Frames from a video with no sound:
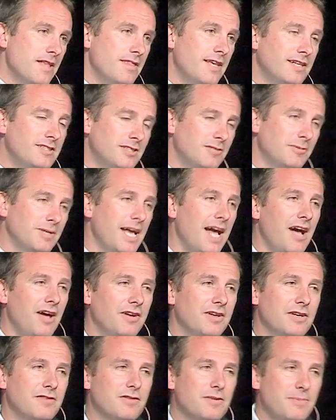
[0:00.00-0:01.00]
that's the
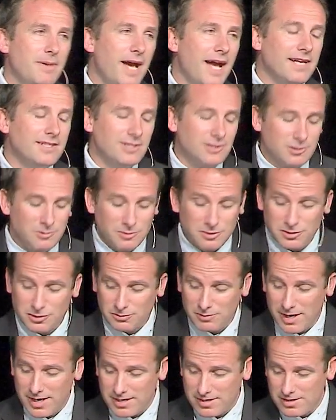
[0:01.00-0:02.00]
reality of the passage we
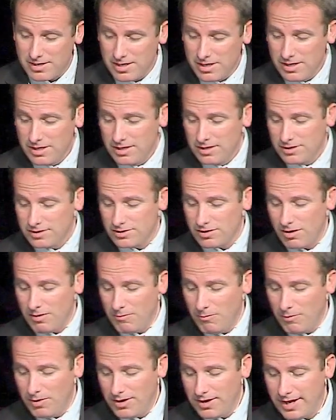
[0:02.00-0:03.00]
just read in
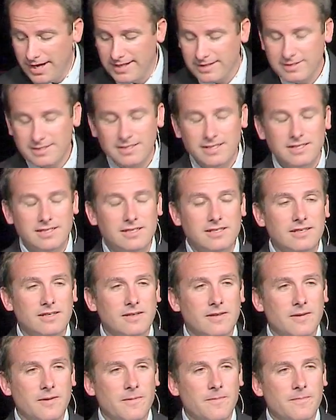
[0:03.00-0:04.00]
Psalm 119.
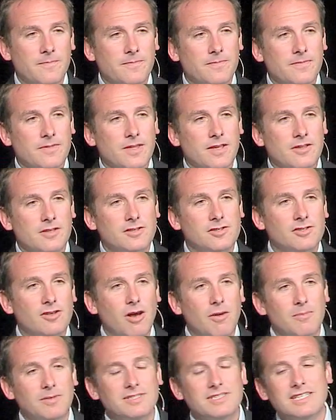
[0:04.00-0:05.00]
The
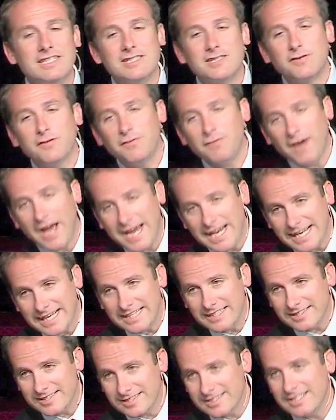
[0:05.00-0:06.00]
psalmist is
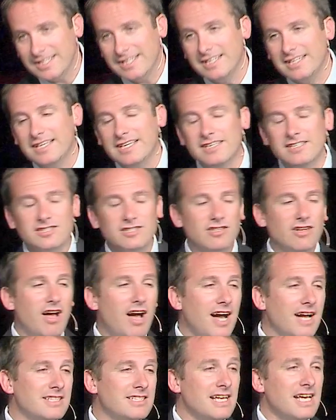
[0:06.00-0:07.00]
fighting sin. He is
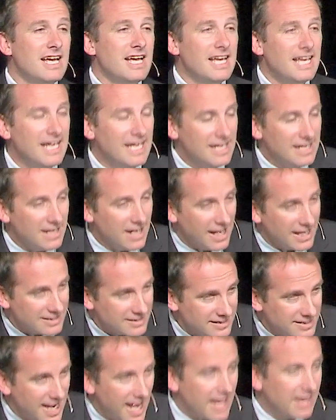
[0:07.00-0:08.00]
locked in a
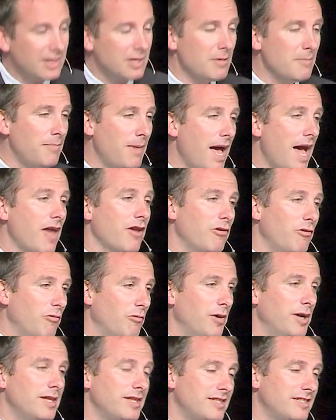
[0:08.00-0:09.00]
death battle
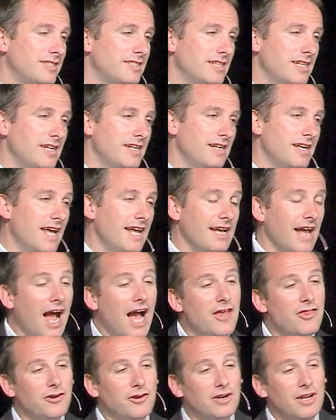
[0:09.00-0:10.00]
with sin, and
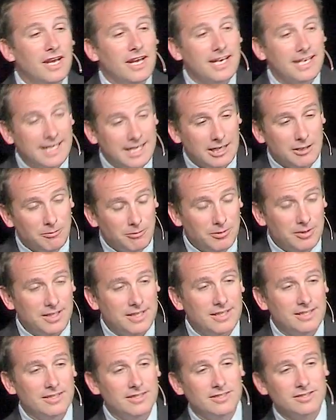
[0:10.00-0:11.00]
either he will
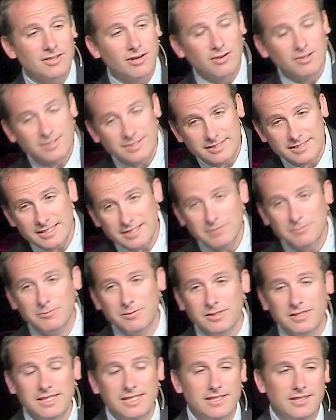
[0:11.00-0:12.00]
yield or sin
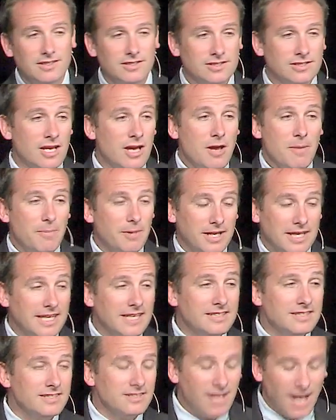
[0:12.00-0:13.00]
will yield, but
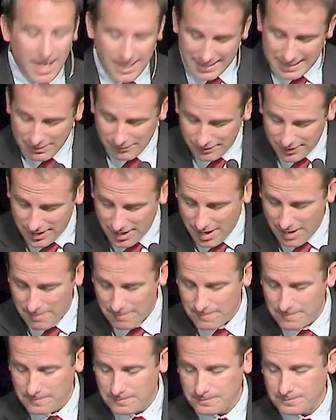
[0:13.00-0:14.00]
he is not giving up.